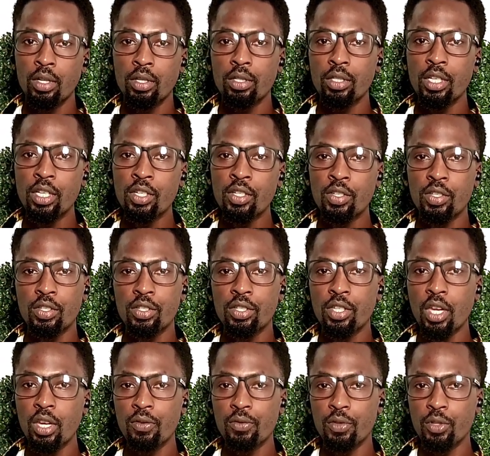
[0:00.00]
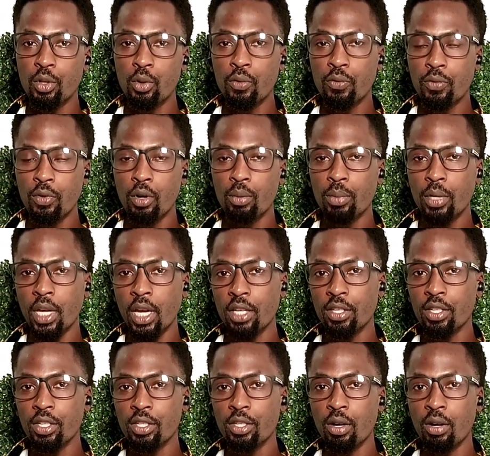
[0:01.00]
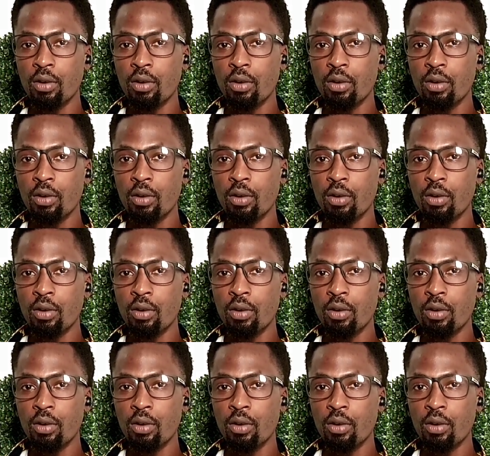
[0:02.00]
This saves you from cases